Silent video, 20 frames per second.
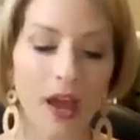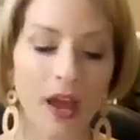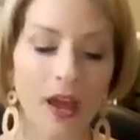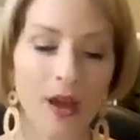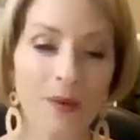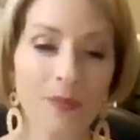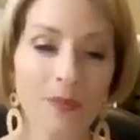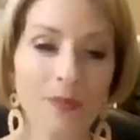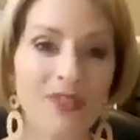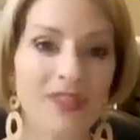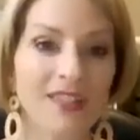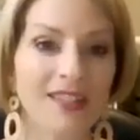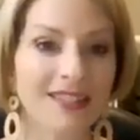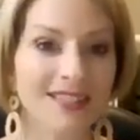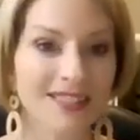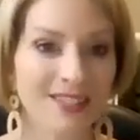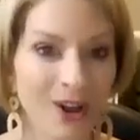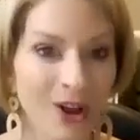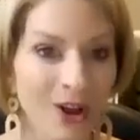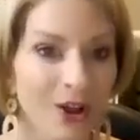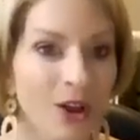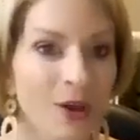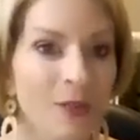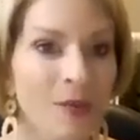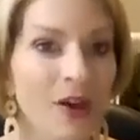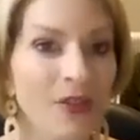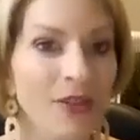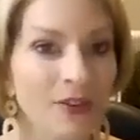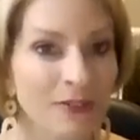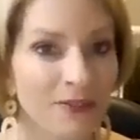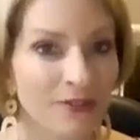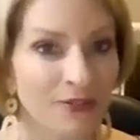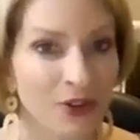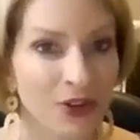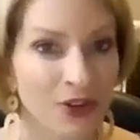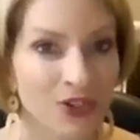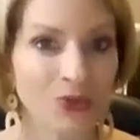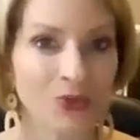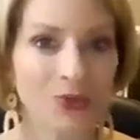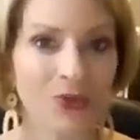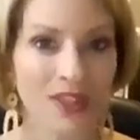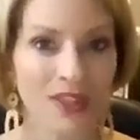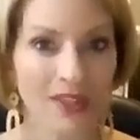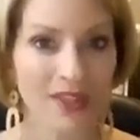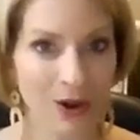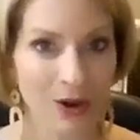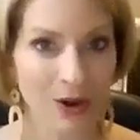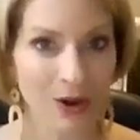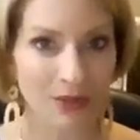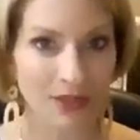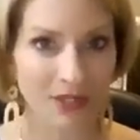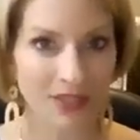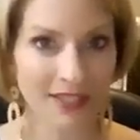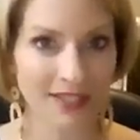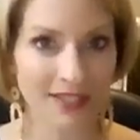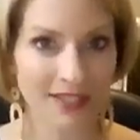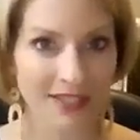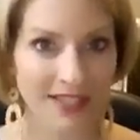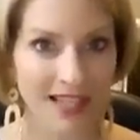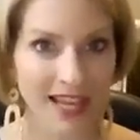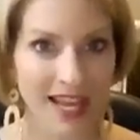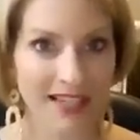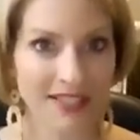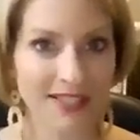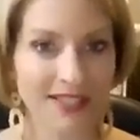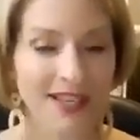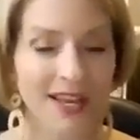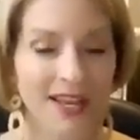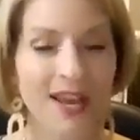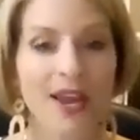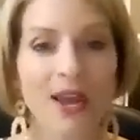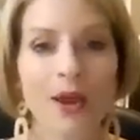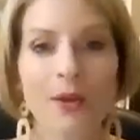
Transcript: But let's talk about the free jewelry that our hostesses get,